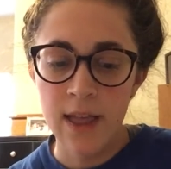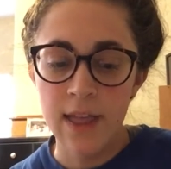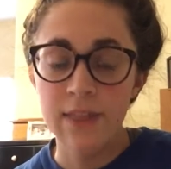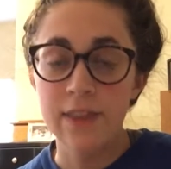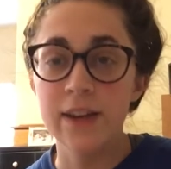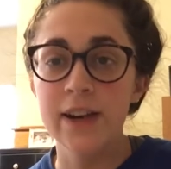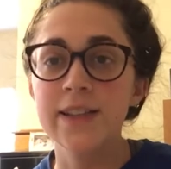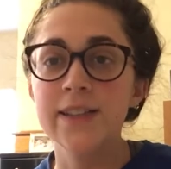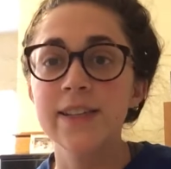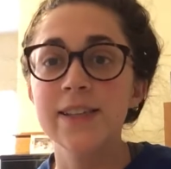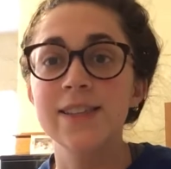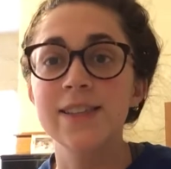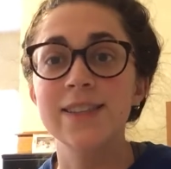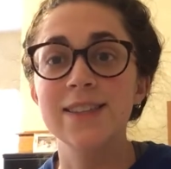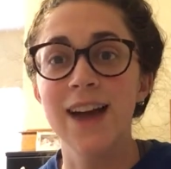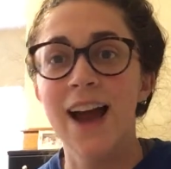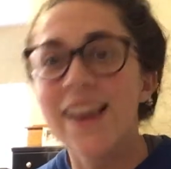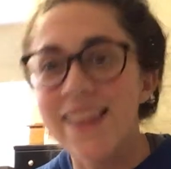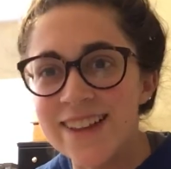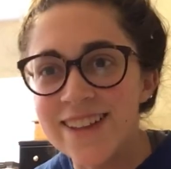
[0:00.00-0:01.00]
The next is
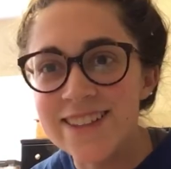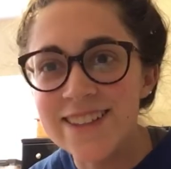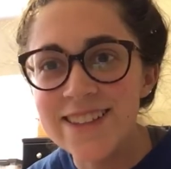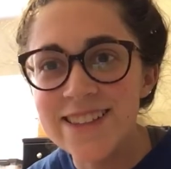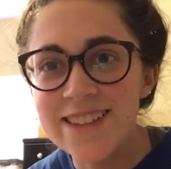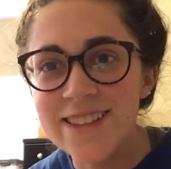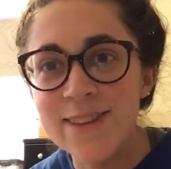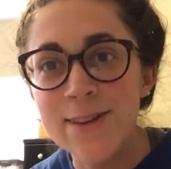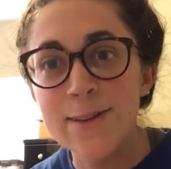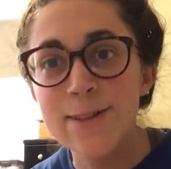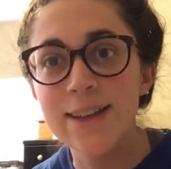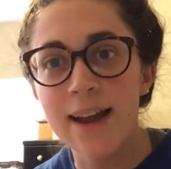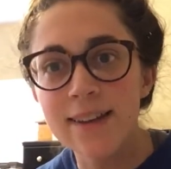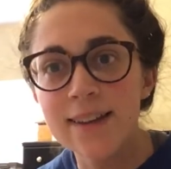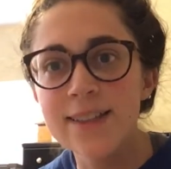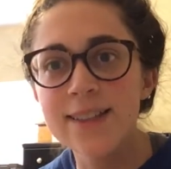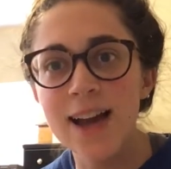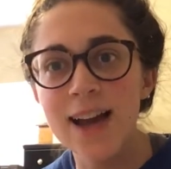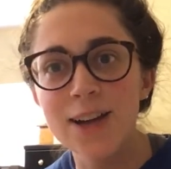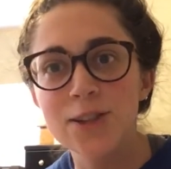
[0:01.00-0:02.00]
silence. So
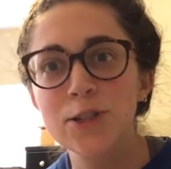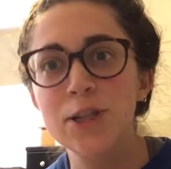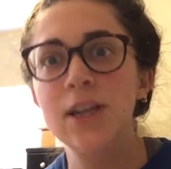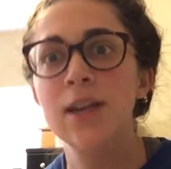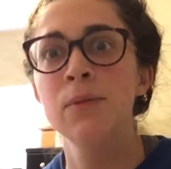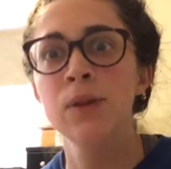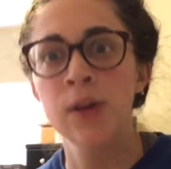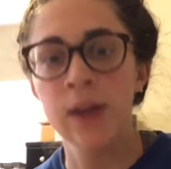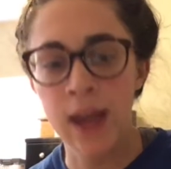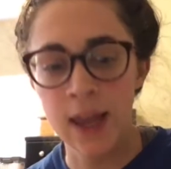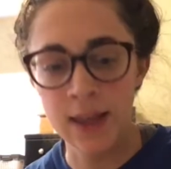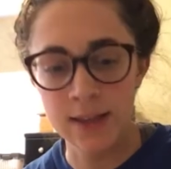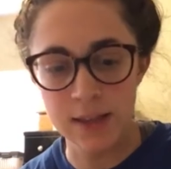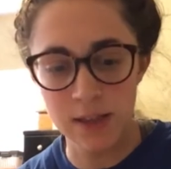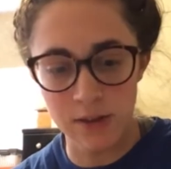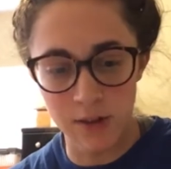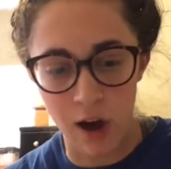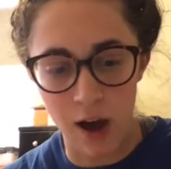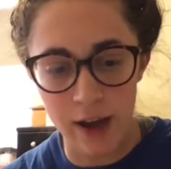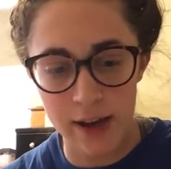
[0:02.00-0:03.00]
silence actually communicates a
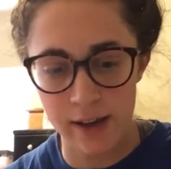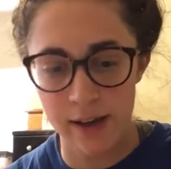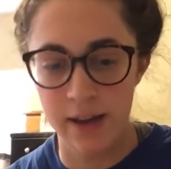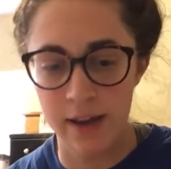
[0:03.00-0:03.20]
lot.